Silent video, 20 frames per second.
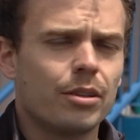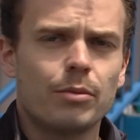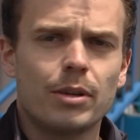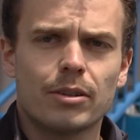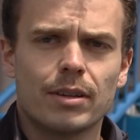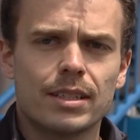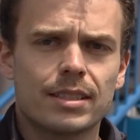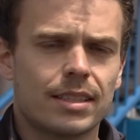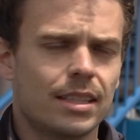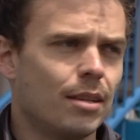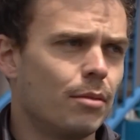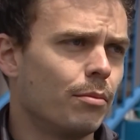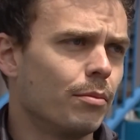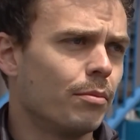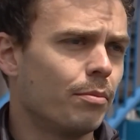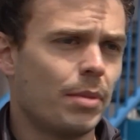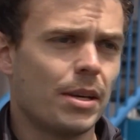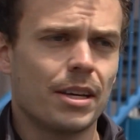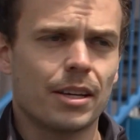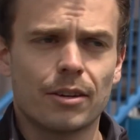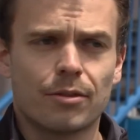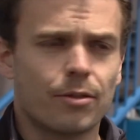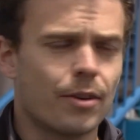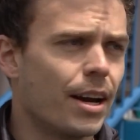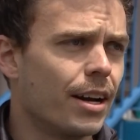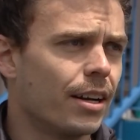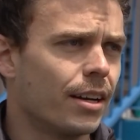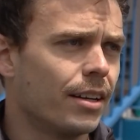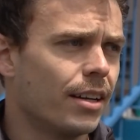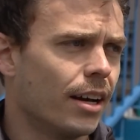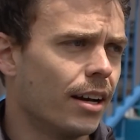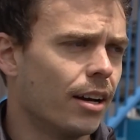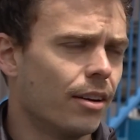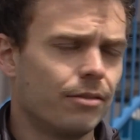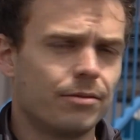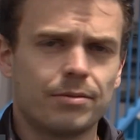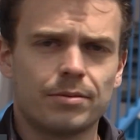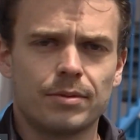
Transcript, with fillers: We risk them being afraid of